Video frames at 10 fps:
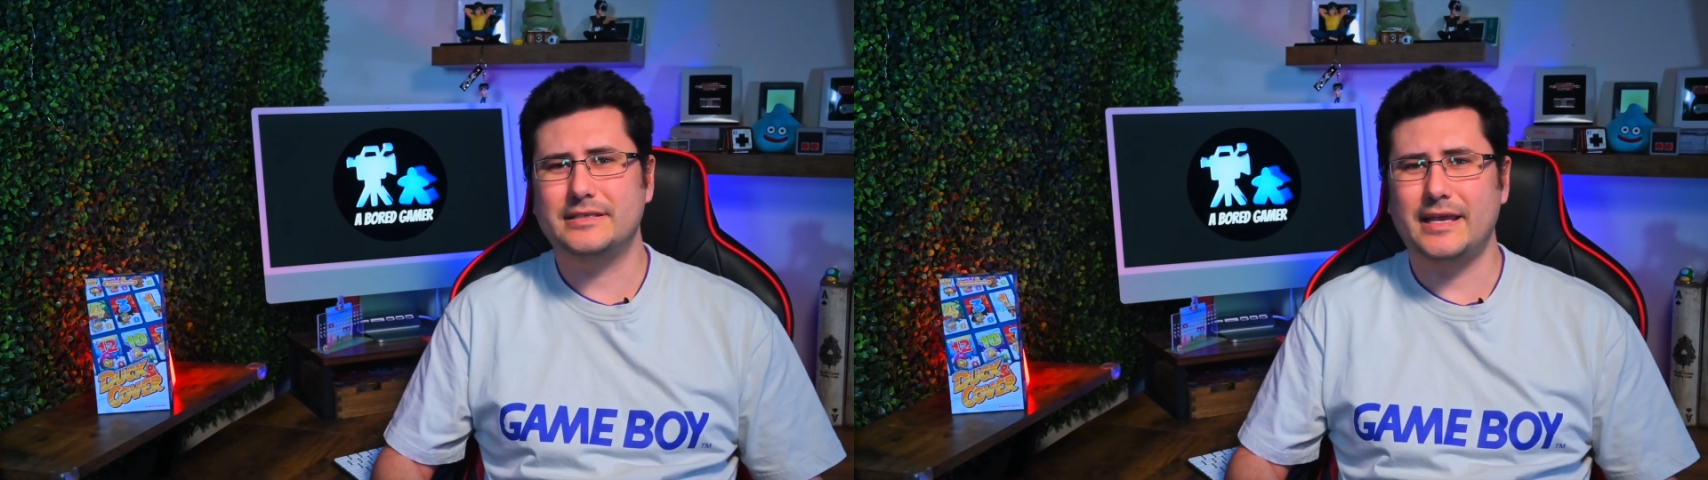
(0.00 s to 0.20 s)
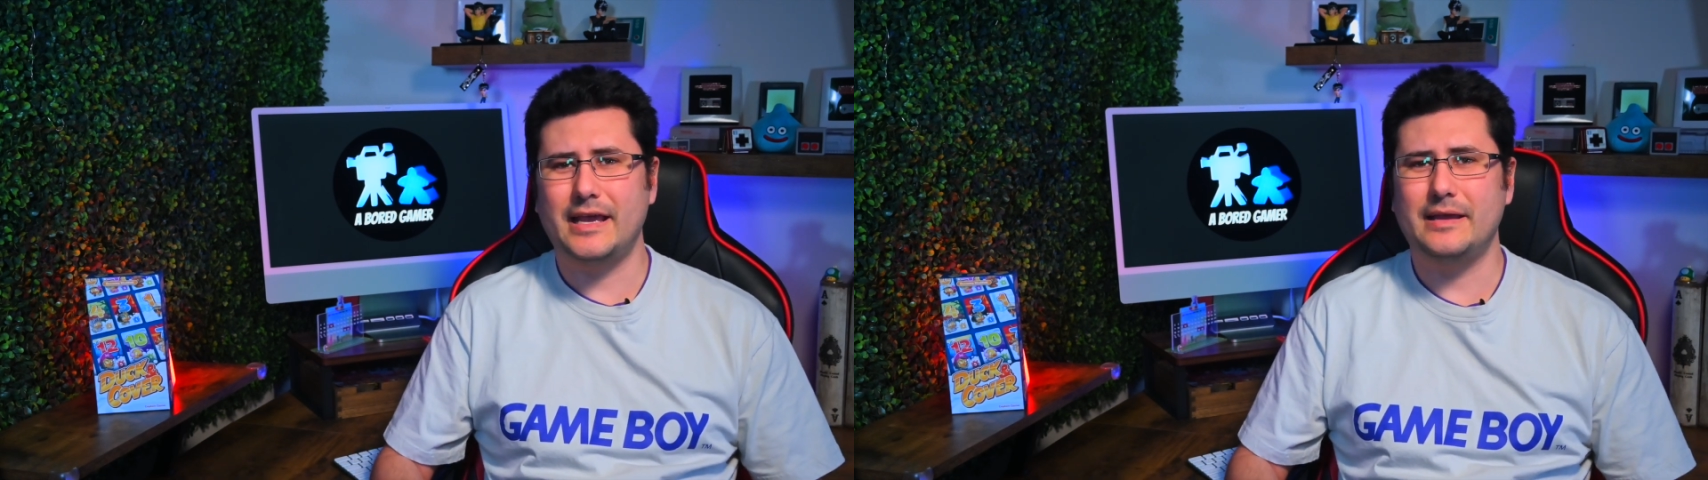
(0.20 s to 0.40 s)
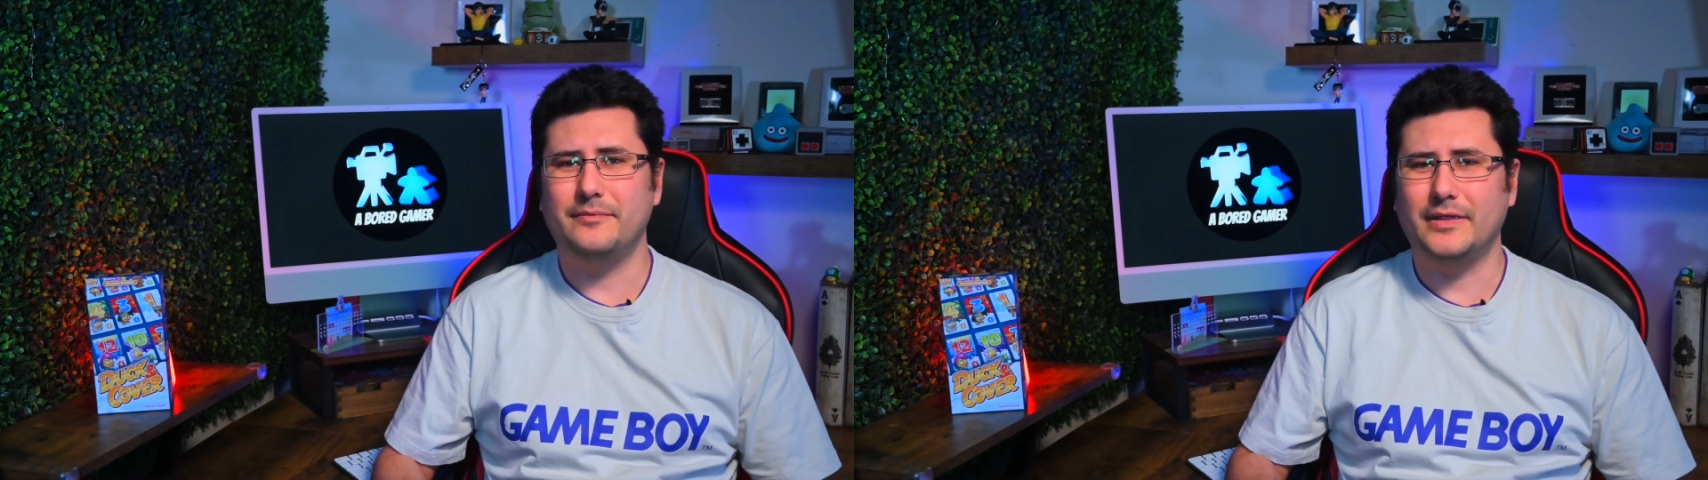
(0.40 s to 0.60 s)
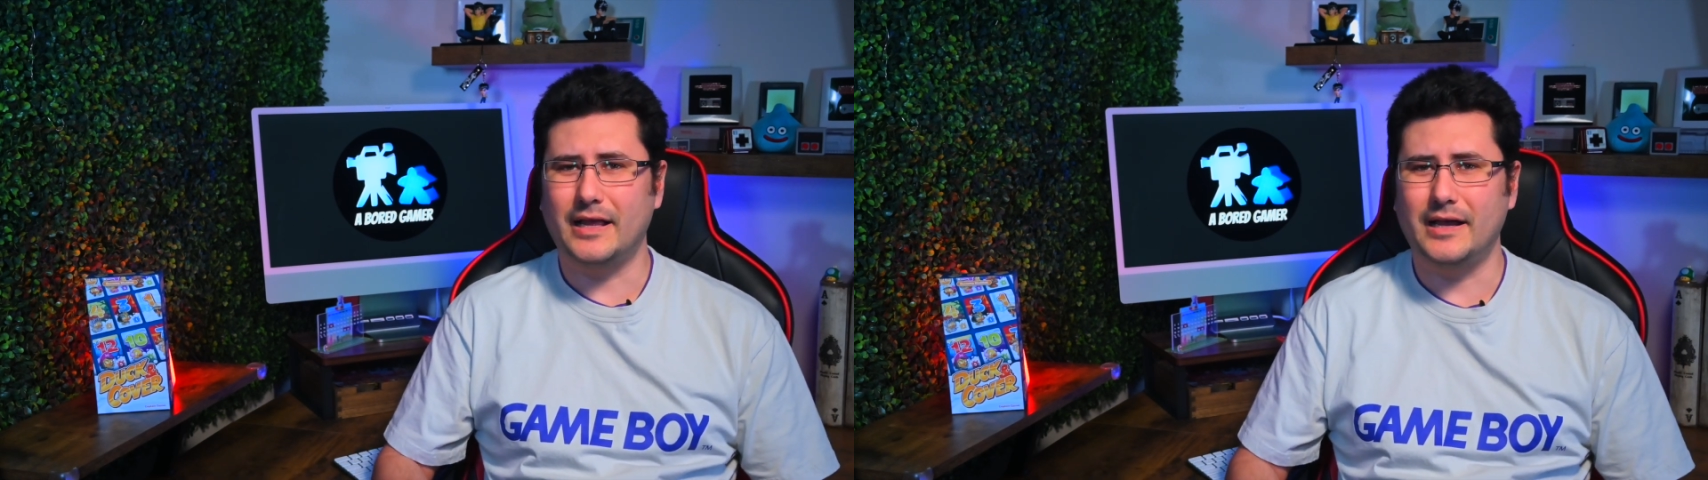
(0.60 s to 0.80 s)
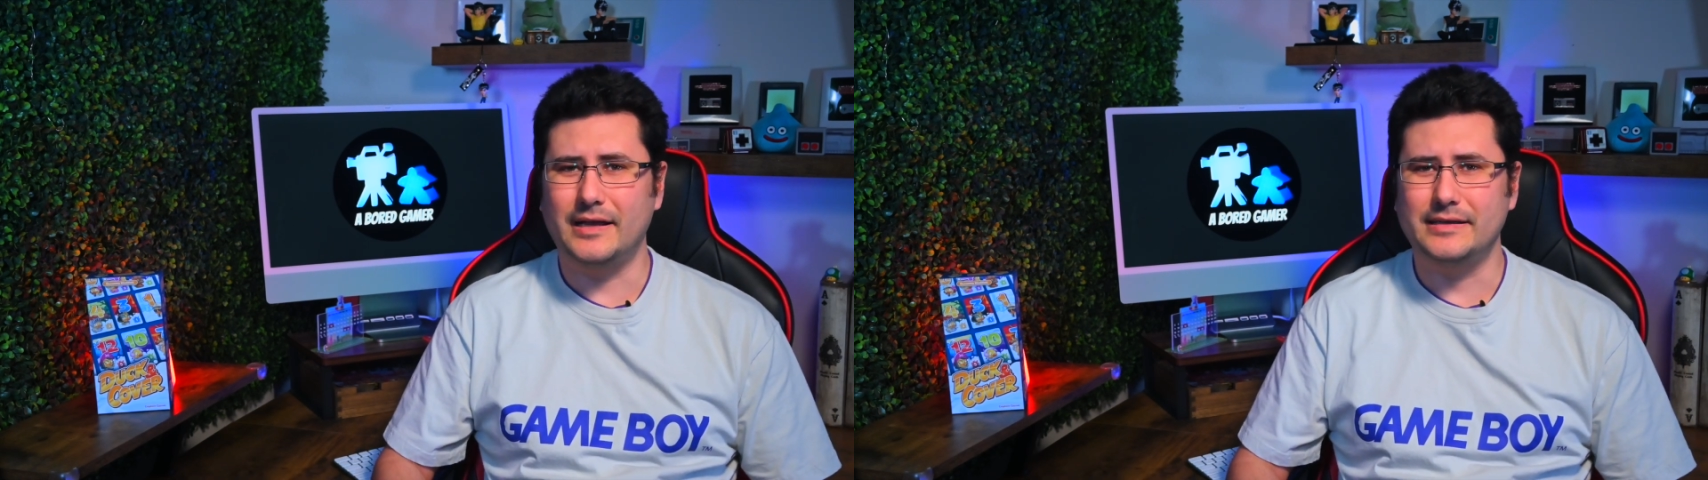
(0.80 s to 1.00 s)
game
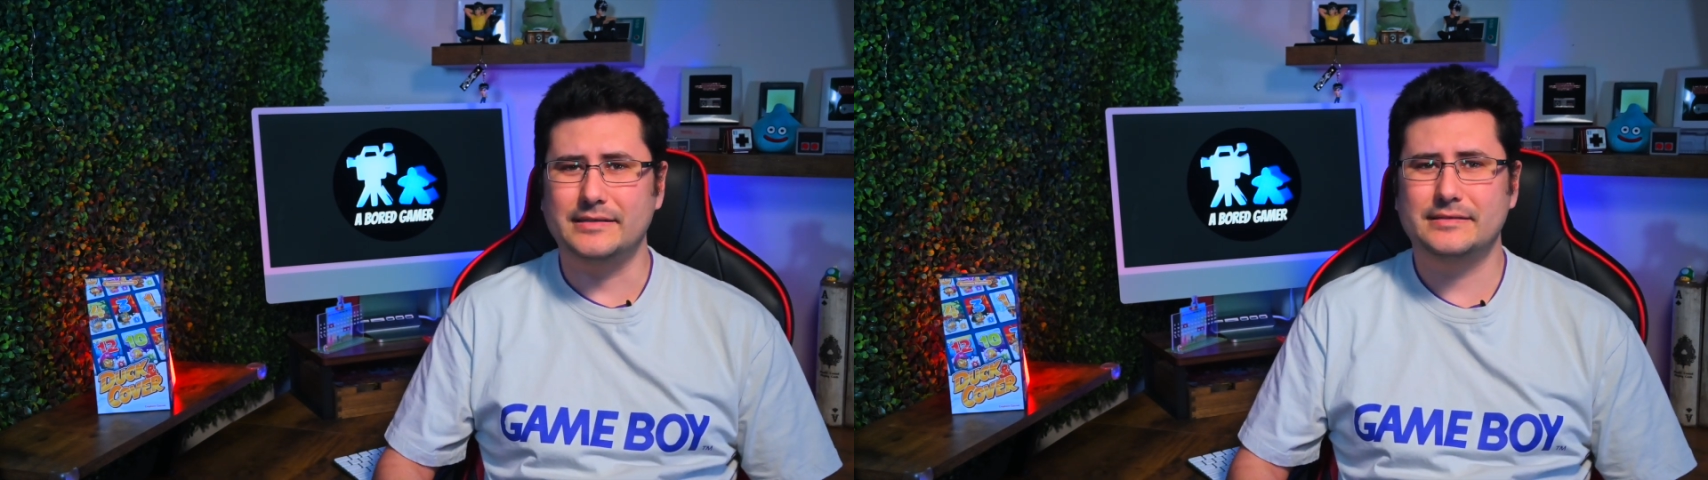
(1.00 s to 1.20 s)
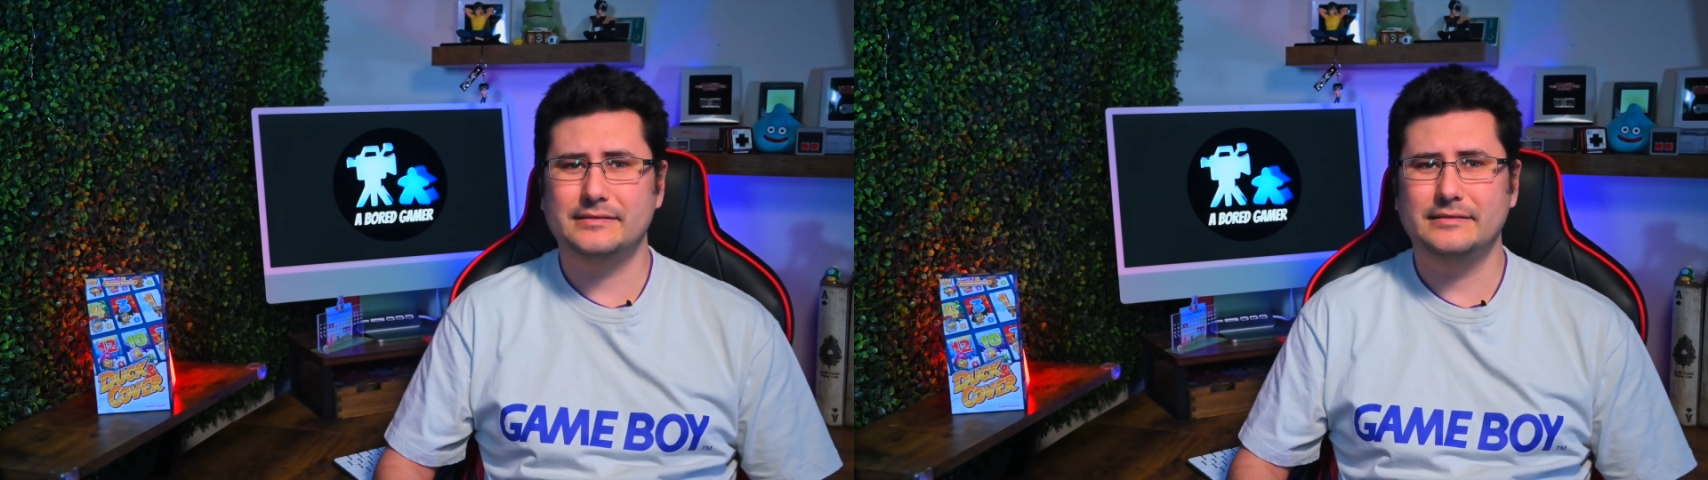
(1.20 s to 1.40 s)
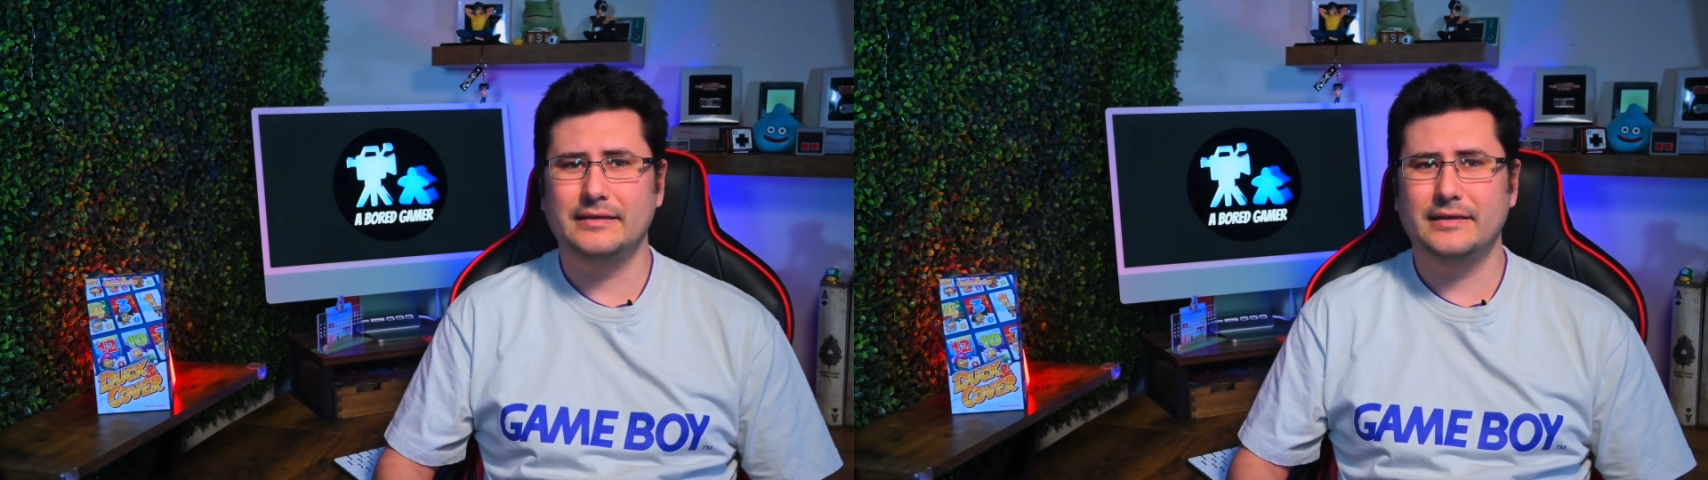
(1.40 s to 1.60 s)
lies.